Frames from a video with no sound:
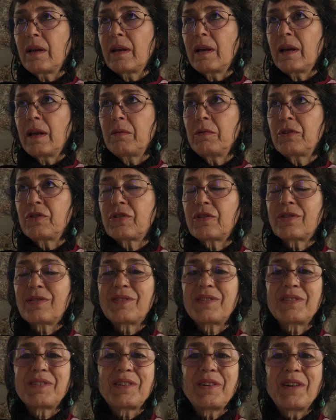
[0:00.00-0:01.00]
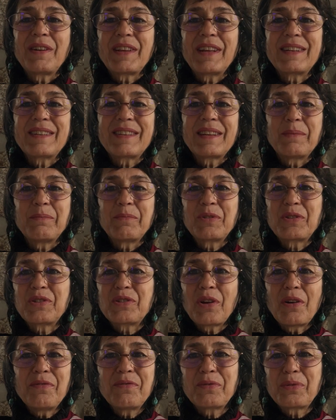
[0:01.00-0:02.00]
I would call that some
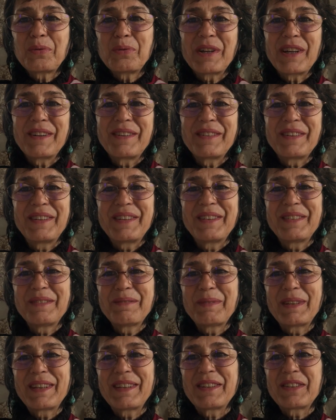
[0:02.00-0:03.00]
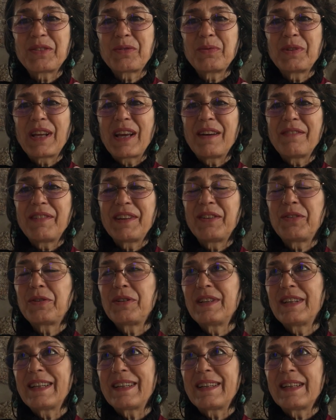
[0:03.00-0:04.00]
software, you know, because we have
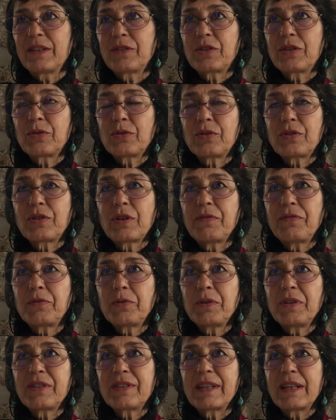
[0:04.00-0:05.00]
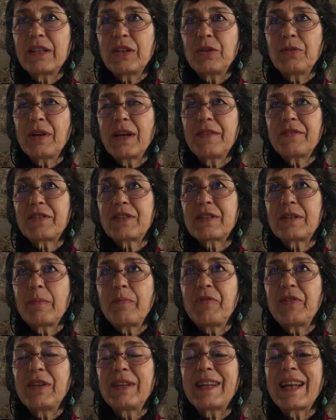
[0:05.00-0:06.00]
internet now. So software is that you have
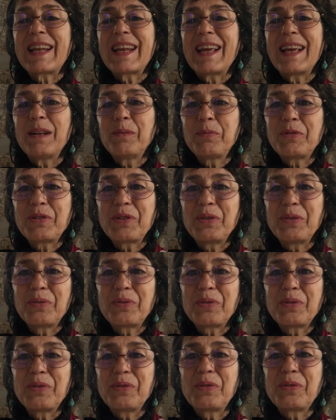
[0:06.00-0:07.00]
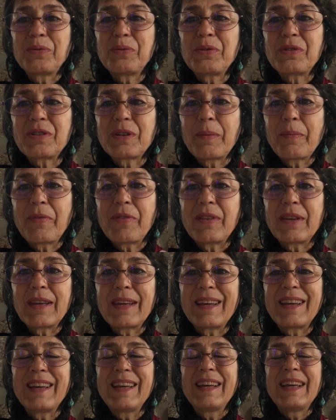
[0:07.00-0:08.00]
something that helps you to do
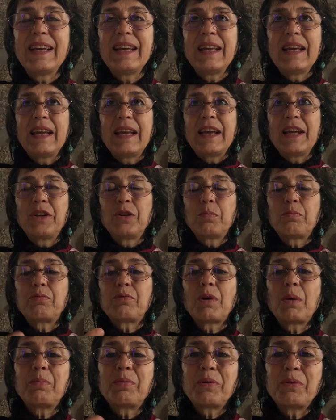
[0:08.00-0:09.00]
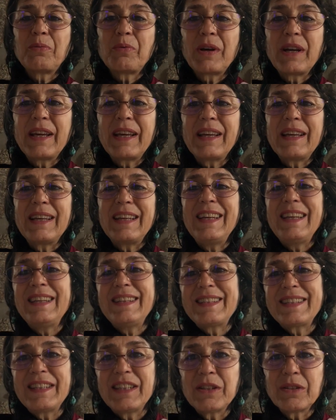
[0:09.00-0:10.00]
something in a proper way,
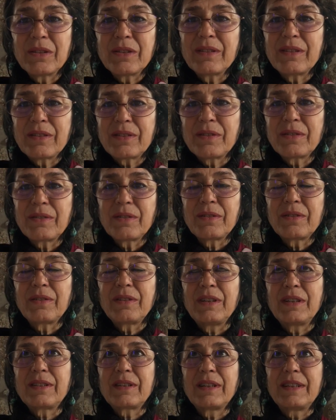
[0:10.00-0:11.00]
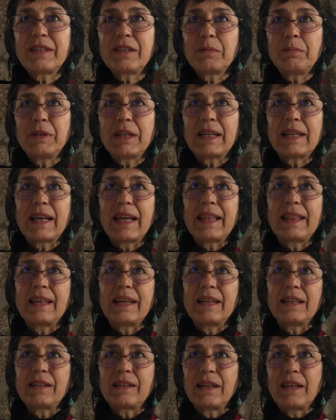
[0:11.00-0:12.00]
easier. So it's a little bit like
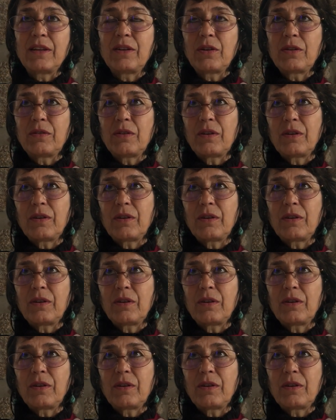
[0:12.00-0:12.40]
that. And